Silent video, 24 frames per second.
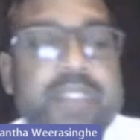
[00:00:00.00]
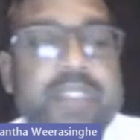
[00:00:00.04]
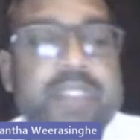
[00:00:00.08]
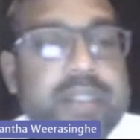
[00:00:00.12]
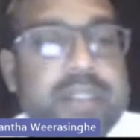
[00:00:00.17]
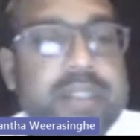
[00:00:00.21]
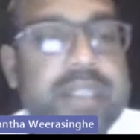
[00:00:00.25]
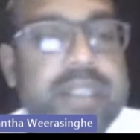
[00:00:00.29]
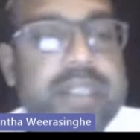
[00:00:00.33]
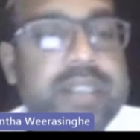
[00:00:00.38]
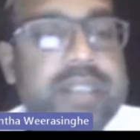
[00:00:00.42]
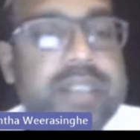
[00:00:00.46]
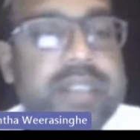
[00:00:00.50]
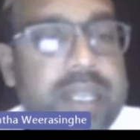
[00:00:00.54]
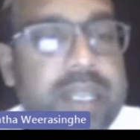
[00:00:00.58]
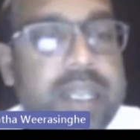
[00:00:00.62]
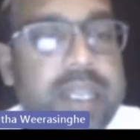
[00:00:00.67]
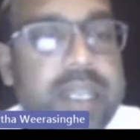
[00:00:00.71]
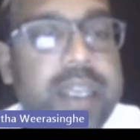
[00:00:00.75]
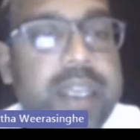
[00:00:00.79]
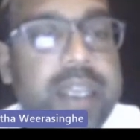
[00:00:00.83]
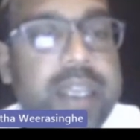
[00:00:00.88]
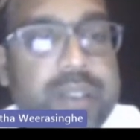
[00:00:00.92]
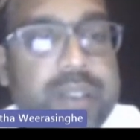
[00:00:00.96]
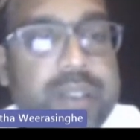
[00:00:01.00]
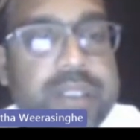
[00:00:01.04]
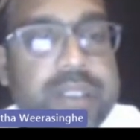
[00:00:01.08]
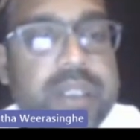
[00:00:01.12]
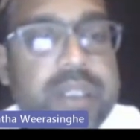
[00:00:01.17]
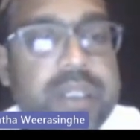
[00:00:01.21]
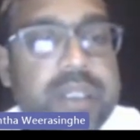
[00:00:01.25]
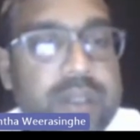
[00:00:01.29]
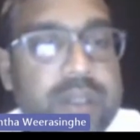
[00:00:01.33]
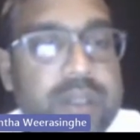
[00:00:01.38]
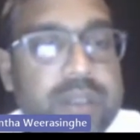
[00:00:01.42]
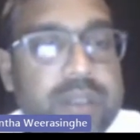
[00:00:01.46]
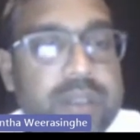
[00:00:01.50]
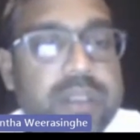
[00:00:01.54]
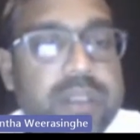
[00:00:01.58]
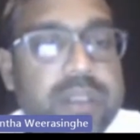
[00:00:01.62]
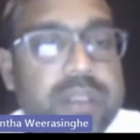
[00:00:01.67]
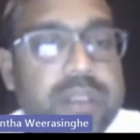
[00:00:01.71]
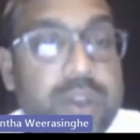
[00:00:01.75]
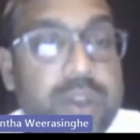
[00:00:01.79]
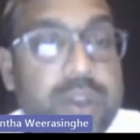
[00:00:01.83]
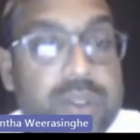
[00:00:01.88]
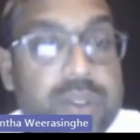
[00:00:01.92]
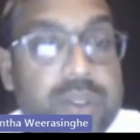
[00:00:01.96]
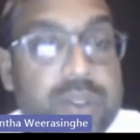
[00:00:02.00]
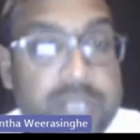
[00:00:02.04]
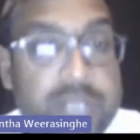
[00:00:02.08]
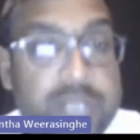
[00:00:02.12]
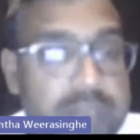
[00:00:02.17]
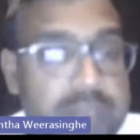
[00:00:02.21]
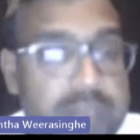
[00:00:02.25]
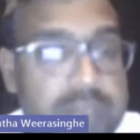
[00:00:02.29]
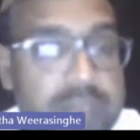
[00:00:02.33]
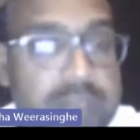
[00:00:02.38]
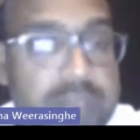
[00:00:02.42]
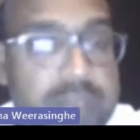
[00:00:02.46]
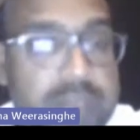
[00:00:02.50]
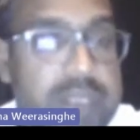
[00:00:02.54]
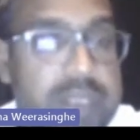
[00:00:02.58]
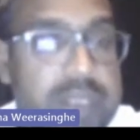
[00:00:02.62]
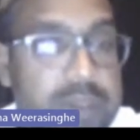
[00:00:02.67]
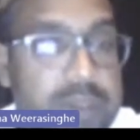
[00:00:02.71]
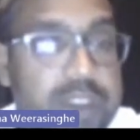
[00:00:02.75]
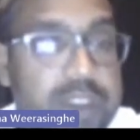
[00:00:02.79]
which is SLA 706,